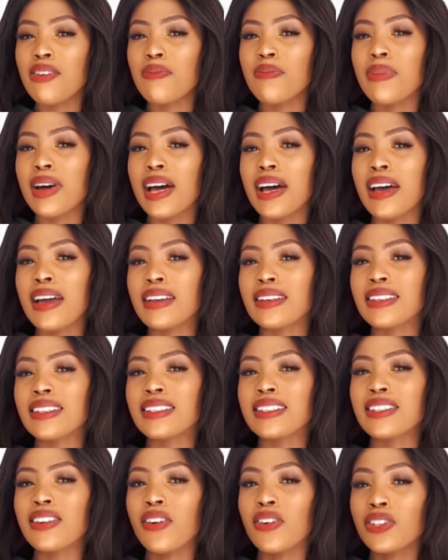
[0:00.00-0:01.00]
but
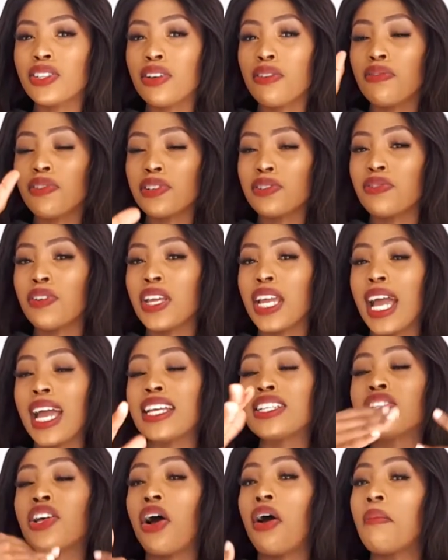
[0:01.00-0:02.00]
also first for you
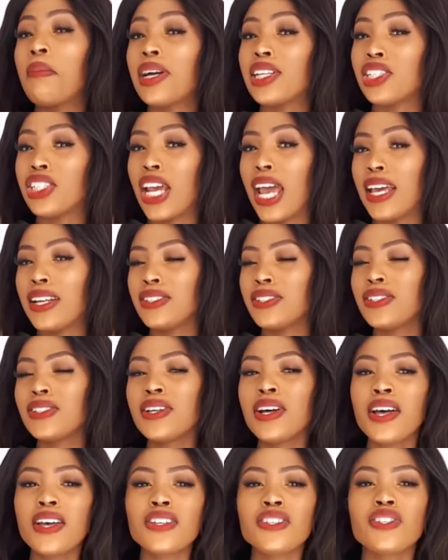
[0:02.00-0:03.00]
guys on my
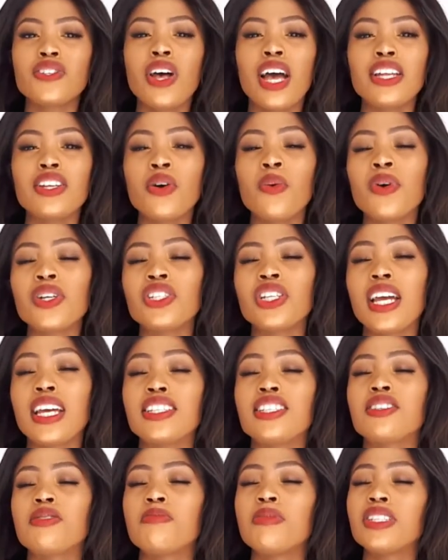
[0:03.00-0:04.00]
channel. So I don't want you
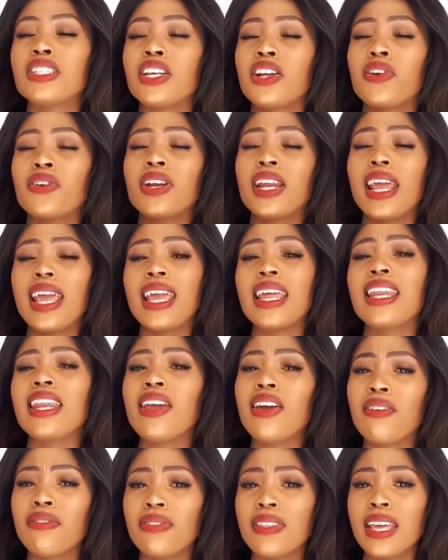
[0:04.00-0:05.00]
guys to miss out on
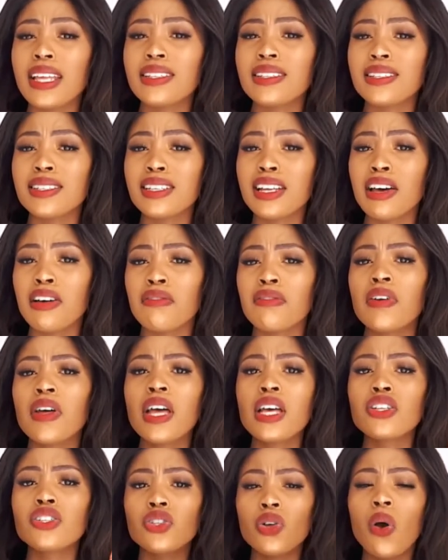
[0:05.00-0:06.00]
any of that stuff.
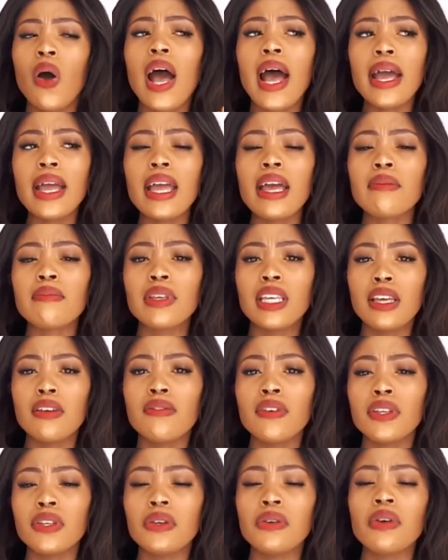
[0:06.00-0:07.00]
So I am
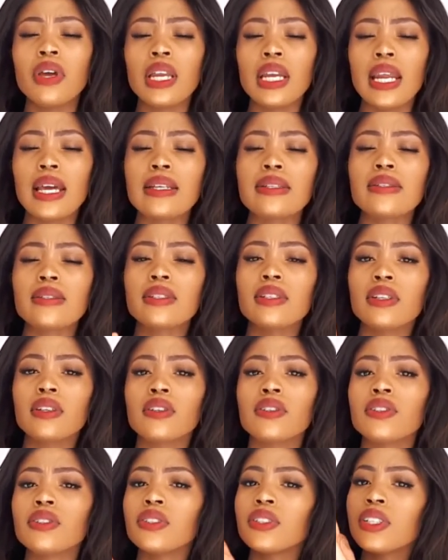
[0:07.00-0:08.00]
giving you a nice
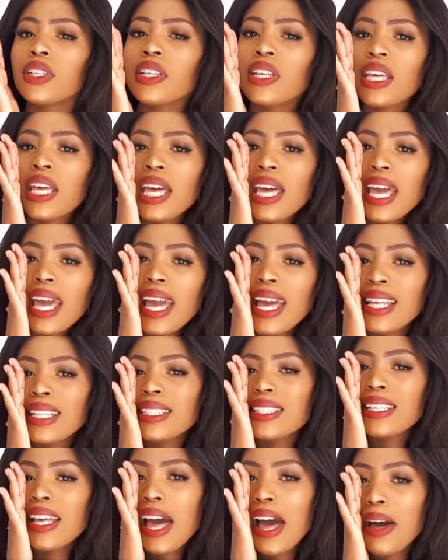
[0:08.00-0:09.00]
little
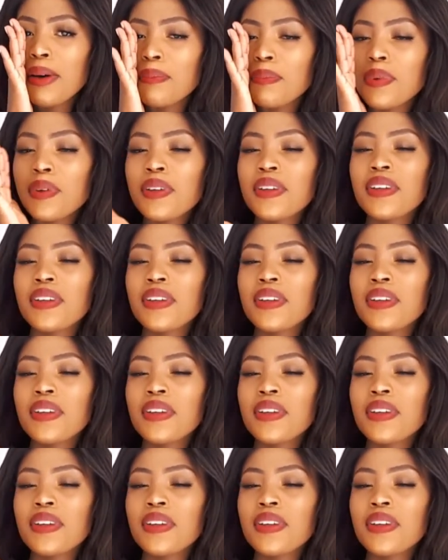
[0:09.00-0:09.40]
heads up.